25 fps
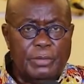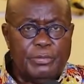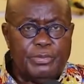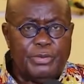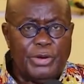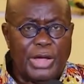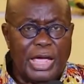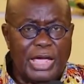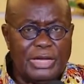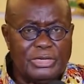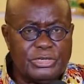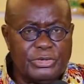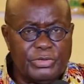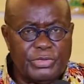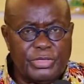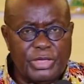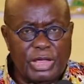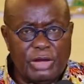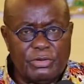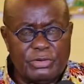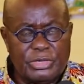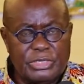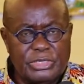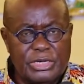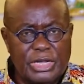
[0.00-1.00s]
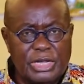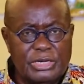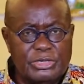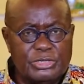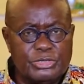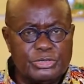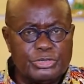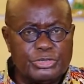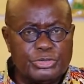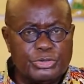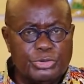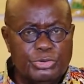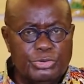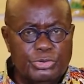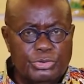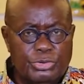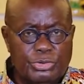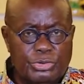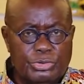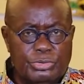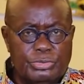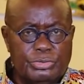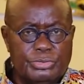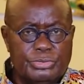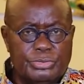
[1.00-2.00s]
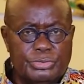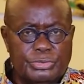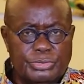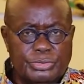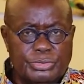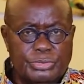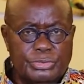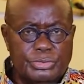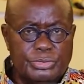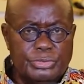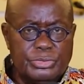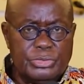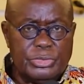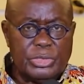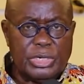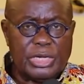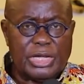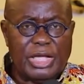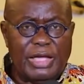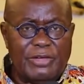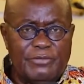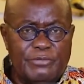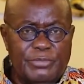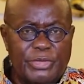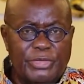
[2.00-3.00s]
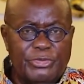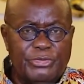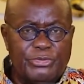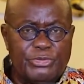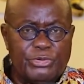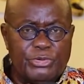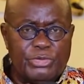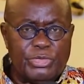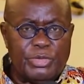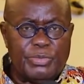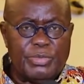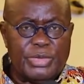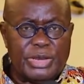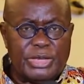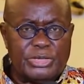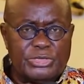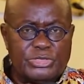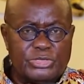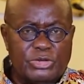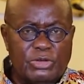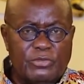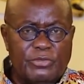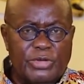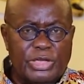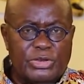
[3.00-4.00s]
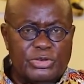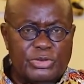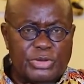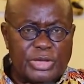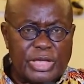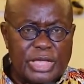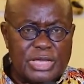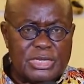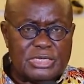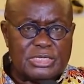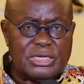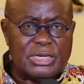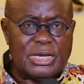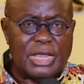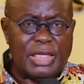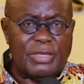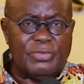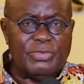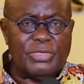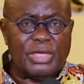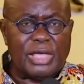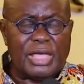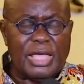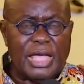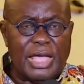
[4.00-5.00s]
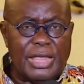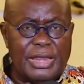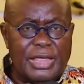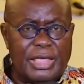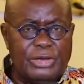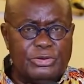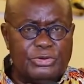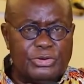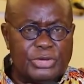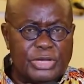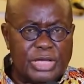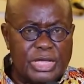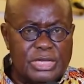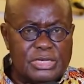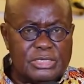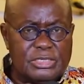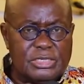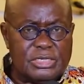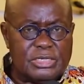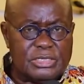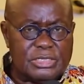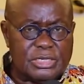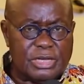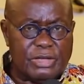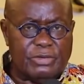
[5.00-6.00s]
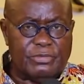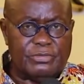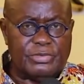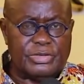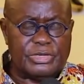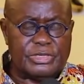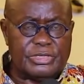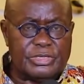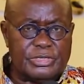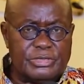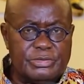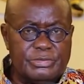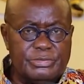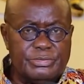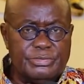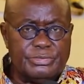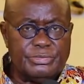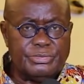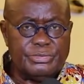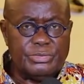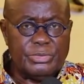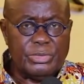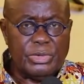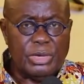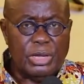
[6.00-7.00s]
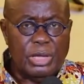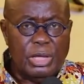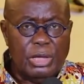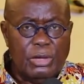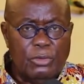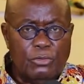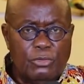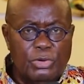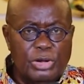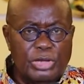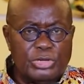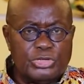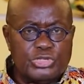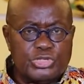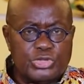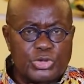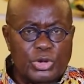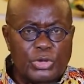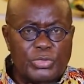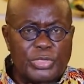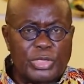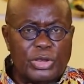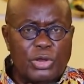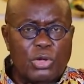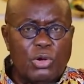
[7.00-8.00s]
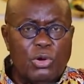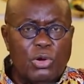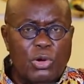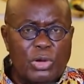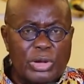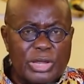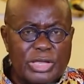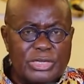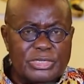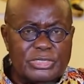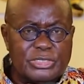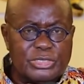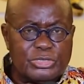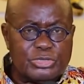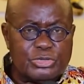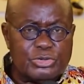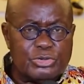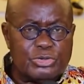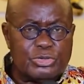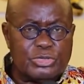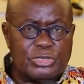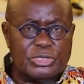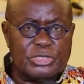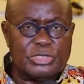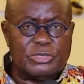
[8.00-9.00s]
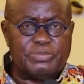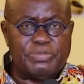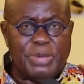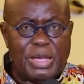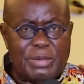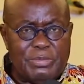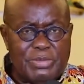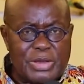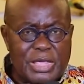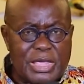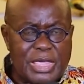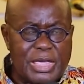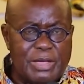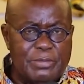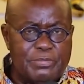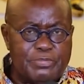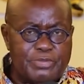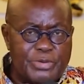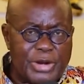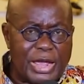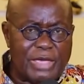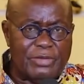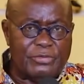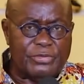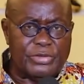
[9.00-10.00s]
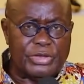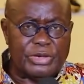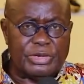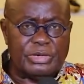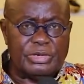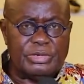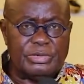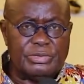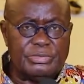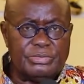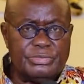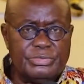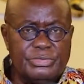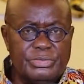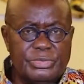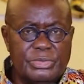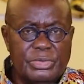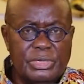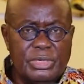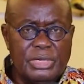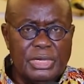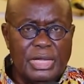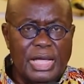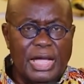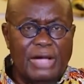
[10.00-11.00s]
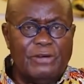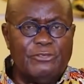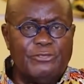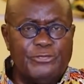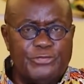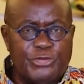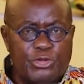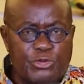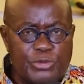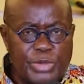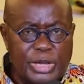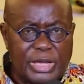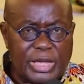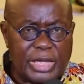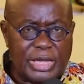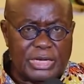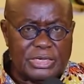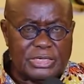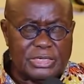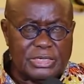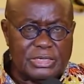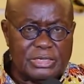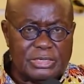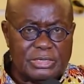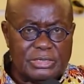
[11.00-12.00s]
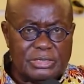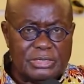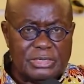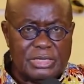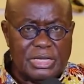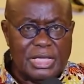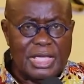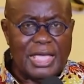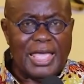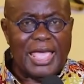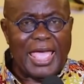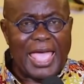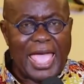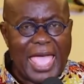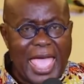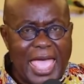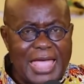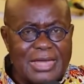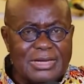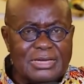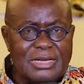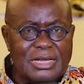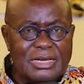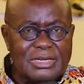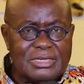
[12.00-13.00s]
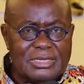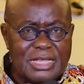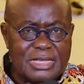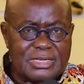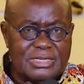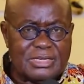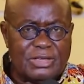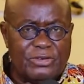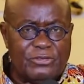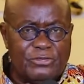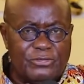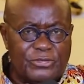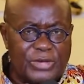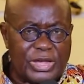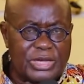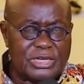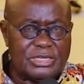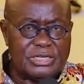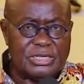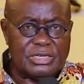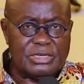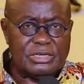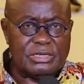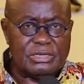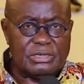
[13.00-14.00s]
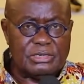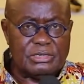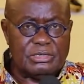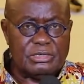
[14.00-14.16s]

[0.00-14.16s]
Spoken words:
Prior to their return to school, government through the Ministry of Education and the Ghana Education Service will ensure that all institutions, public and private, are fumigated and disinfected.